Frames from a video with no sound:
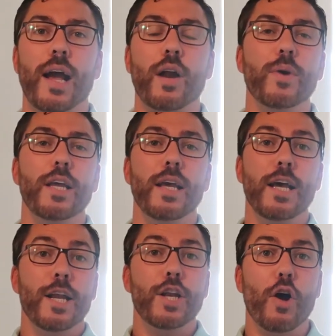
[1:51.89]
How do we
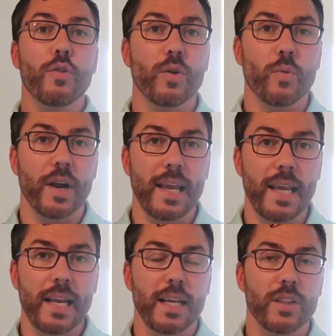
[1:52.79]
know that we're
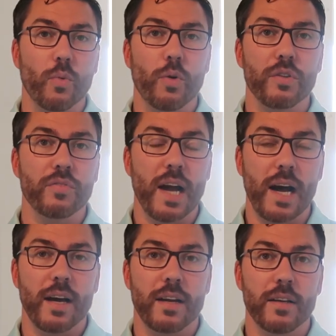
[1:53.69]
heeding the word of
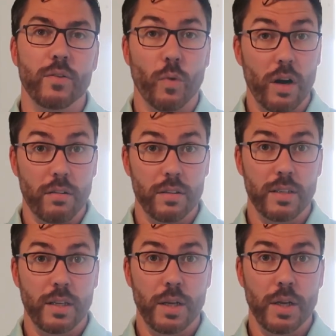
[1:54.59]
God? Well,